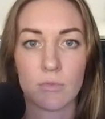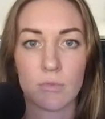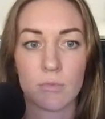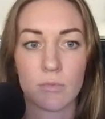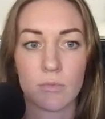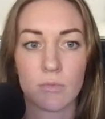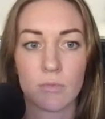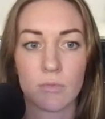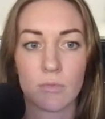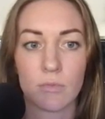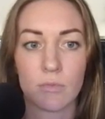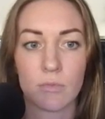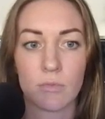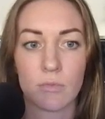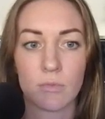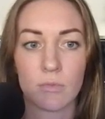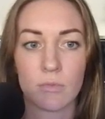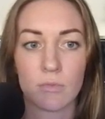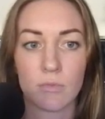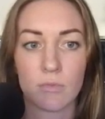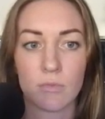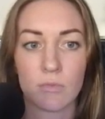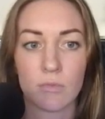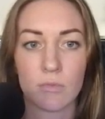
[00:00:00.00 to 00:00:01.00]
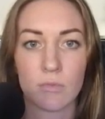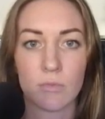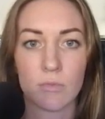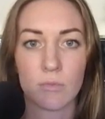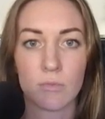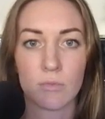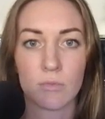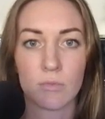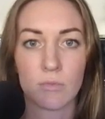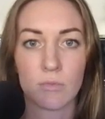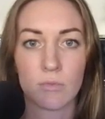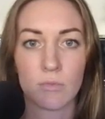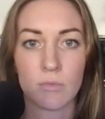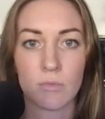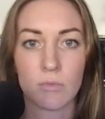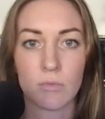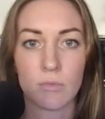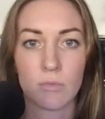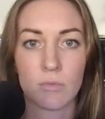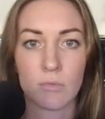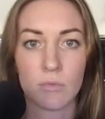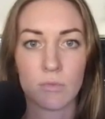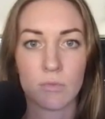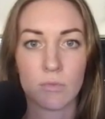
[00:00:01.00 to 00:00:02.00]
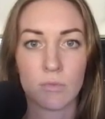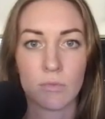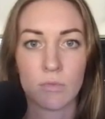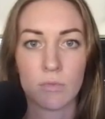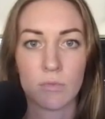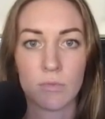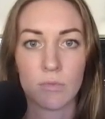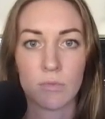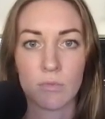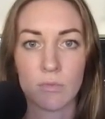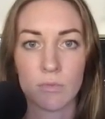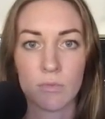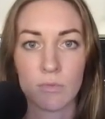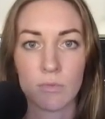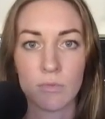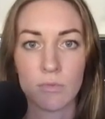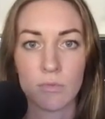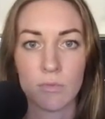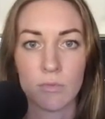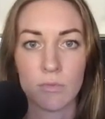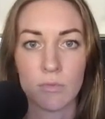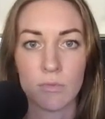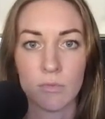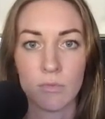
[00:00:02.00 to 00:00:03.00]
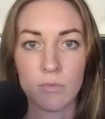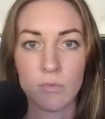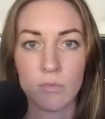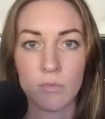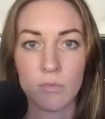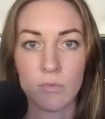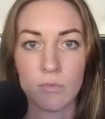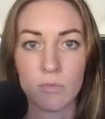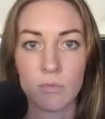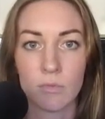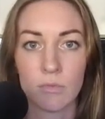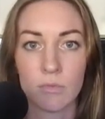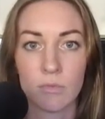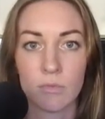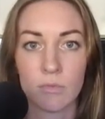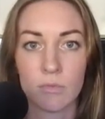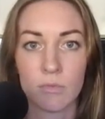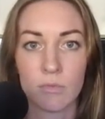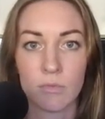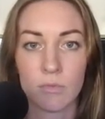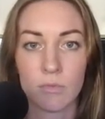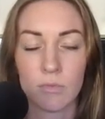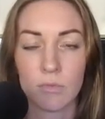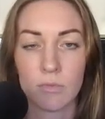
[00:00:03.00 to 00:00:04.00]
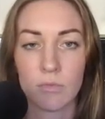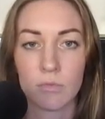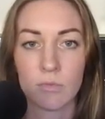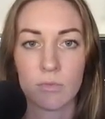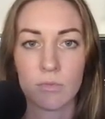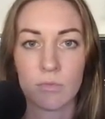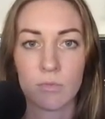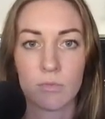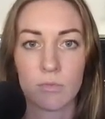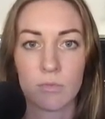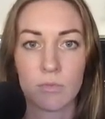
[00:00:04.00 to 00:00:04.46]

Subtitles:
This person isn't speaking.